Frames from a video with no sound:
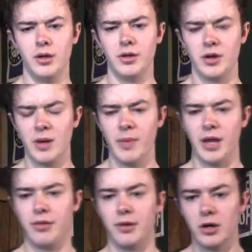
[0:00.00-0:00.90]
You're not
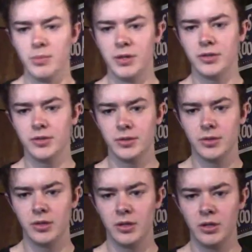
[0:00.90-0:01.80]
my therapist.
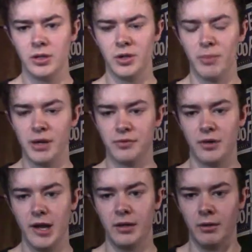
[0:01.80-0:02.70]
You're my
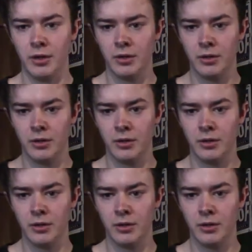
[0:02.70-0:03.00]
friend.